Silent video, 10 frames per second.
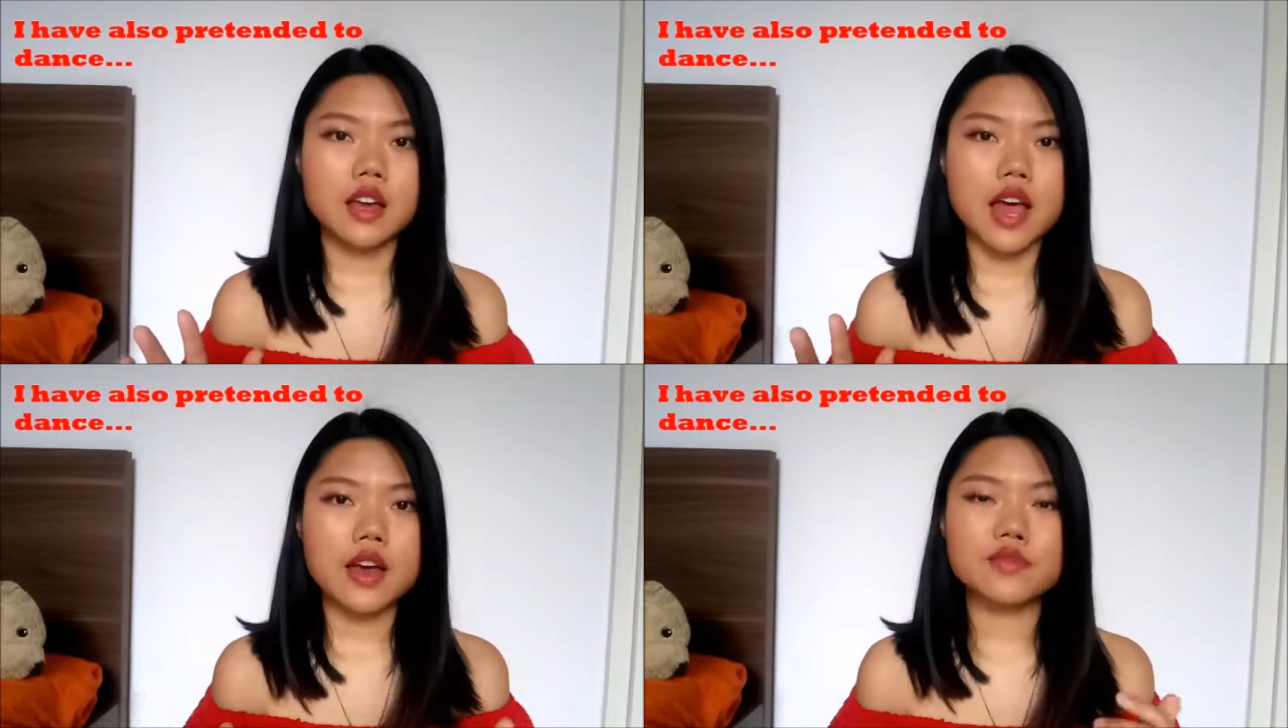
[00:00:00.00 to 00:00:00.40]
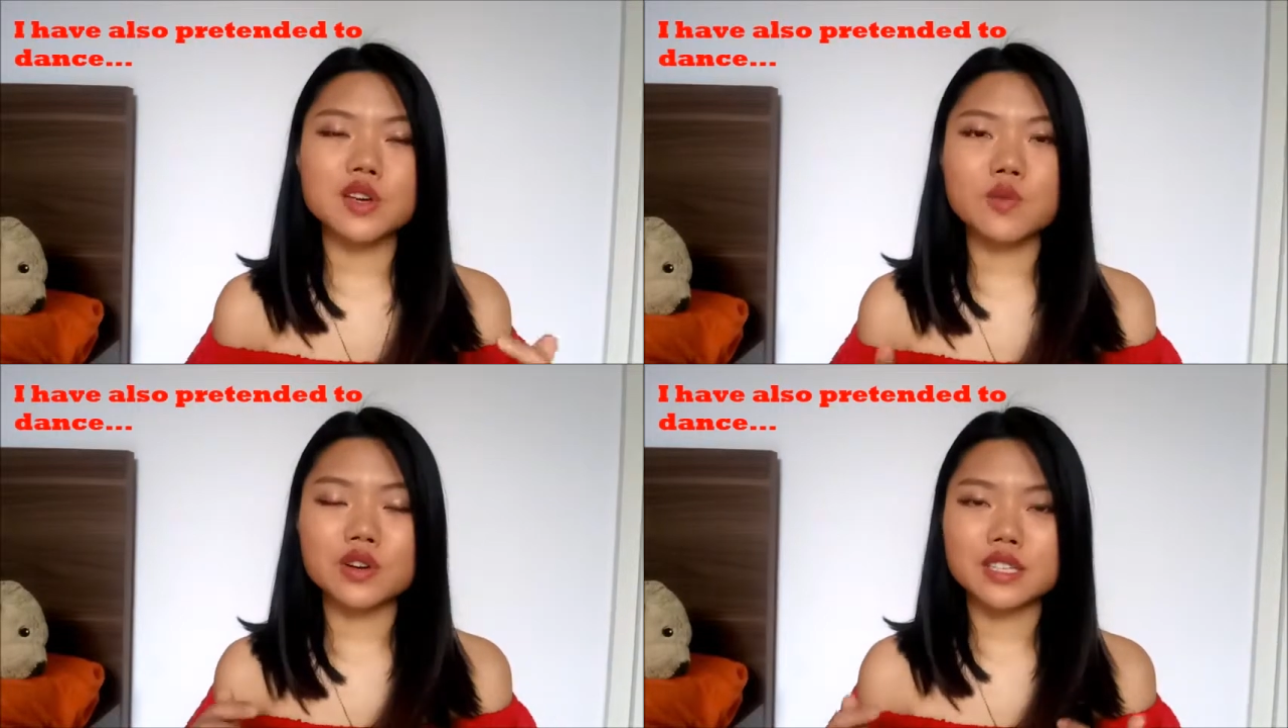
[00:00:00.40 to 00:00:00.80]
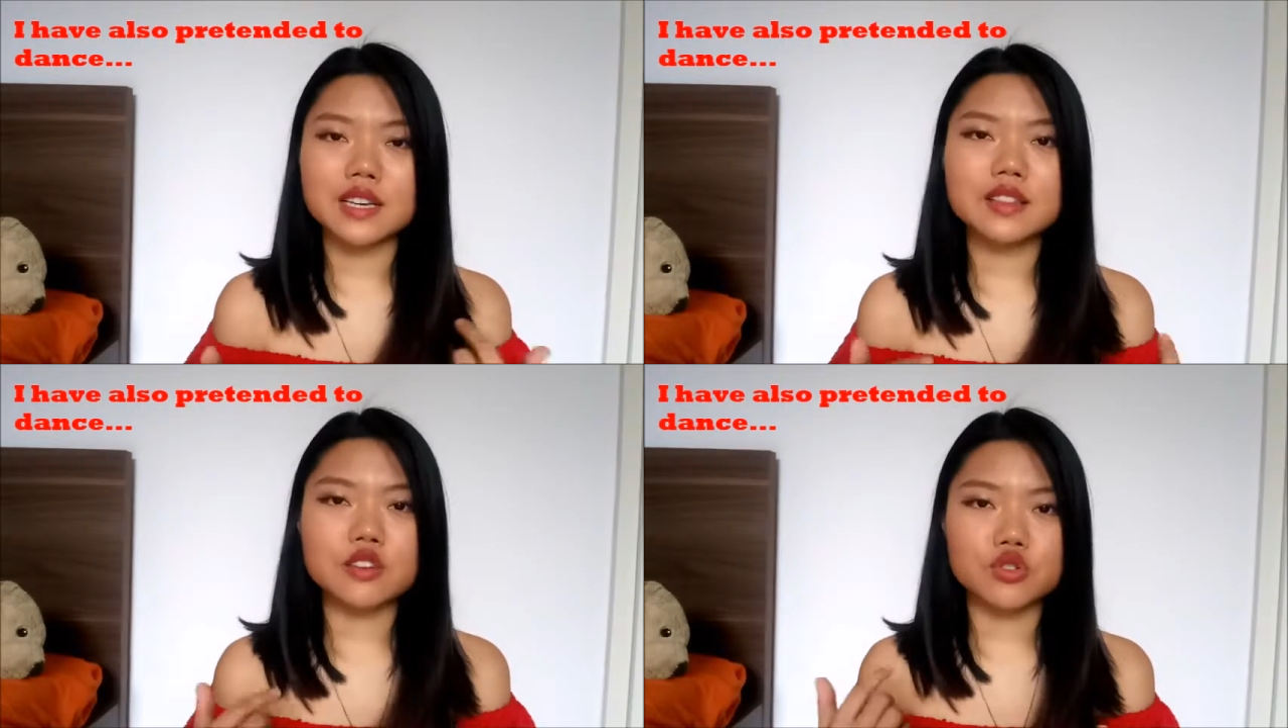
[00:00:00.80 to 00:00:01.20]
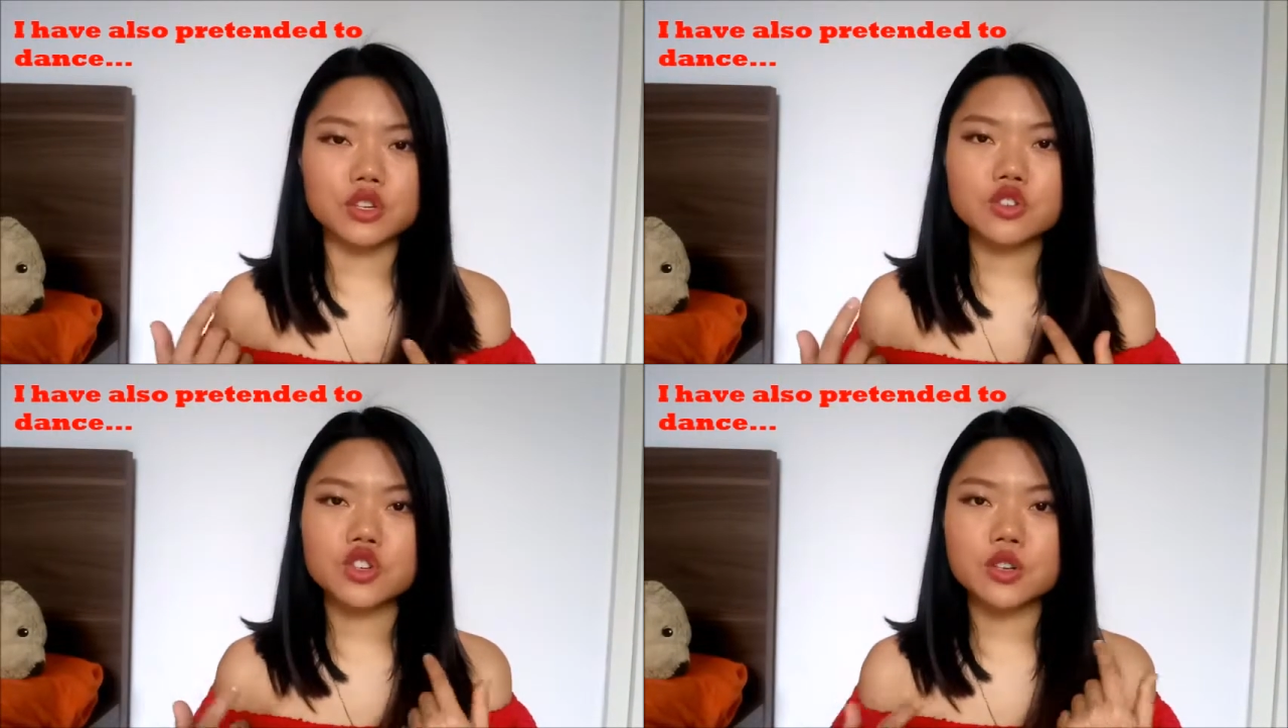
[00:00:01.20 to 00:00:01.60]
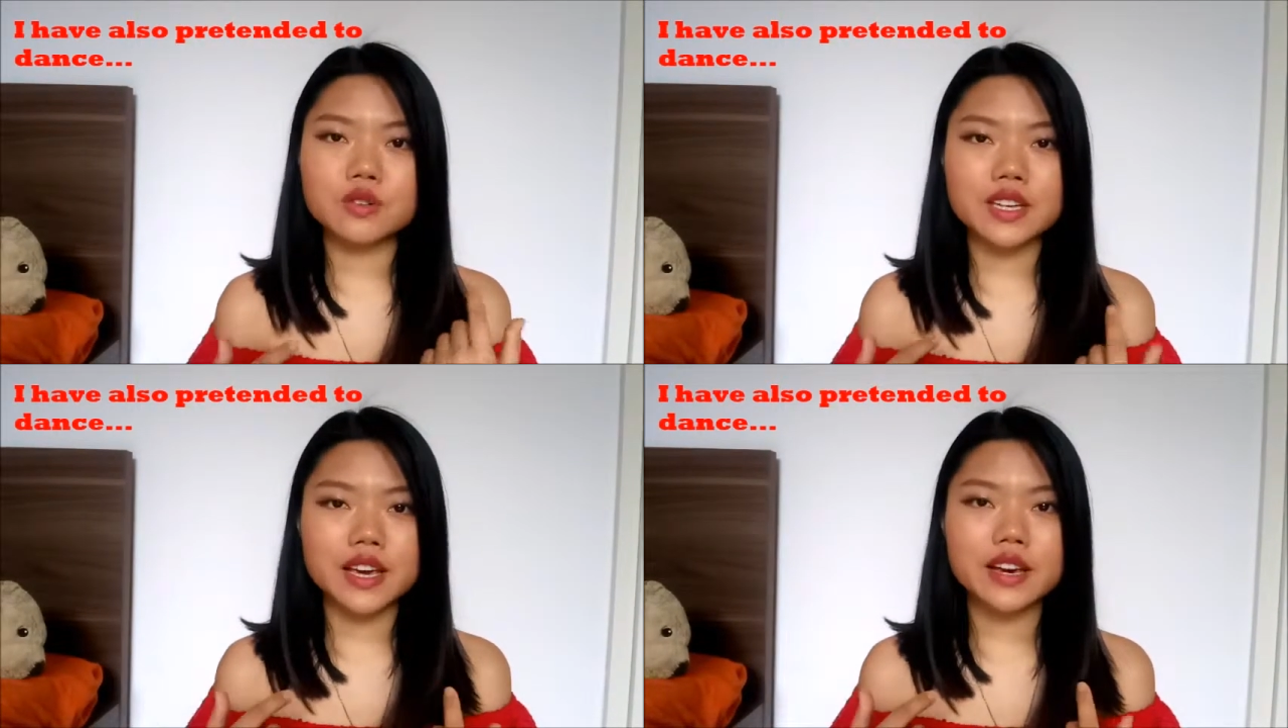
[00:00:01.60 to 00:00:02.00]
And it was in their traditional
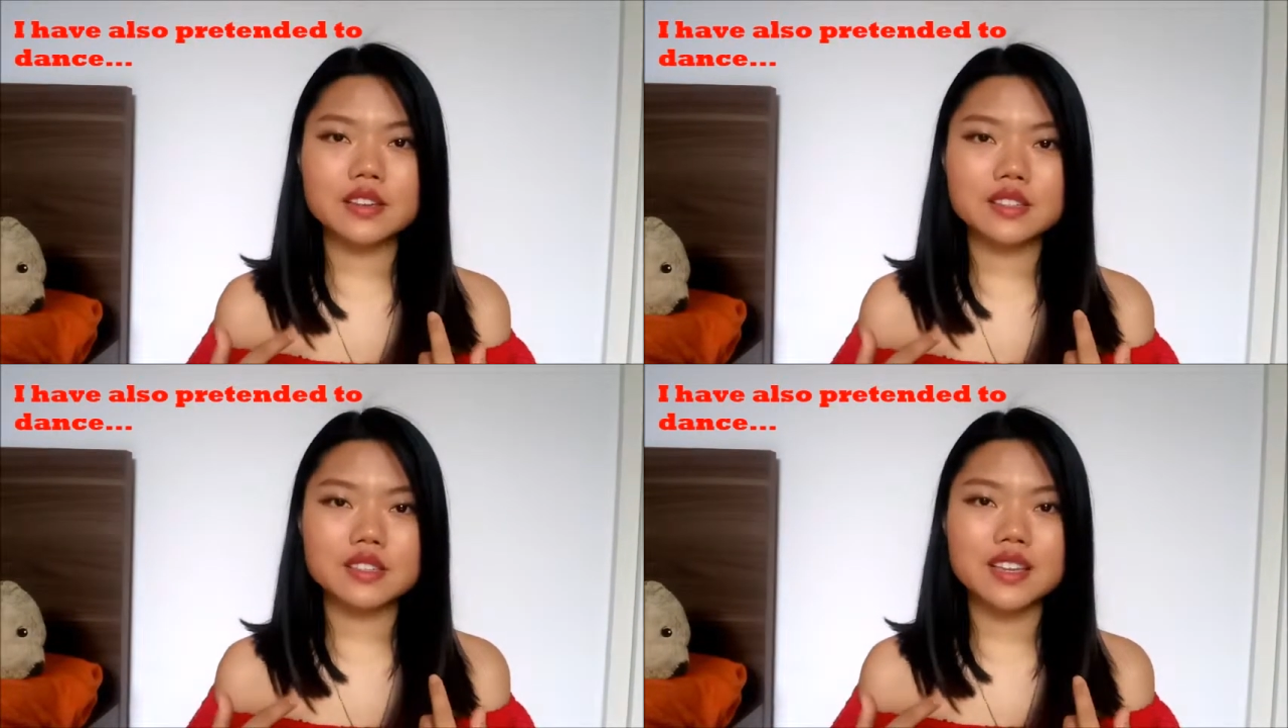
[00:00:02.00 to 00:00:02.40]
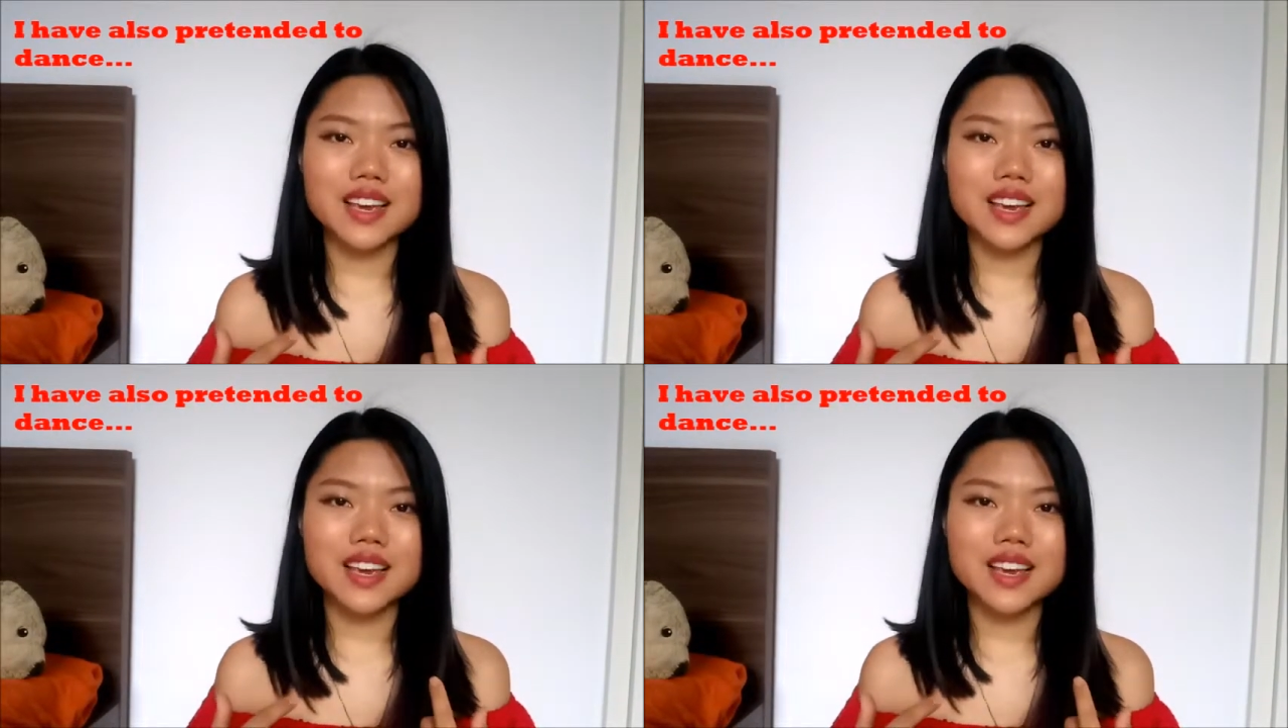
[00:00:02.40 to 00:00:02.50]
dance.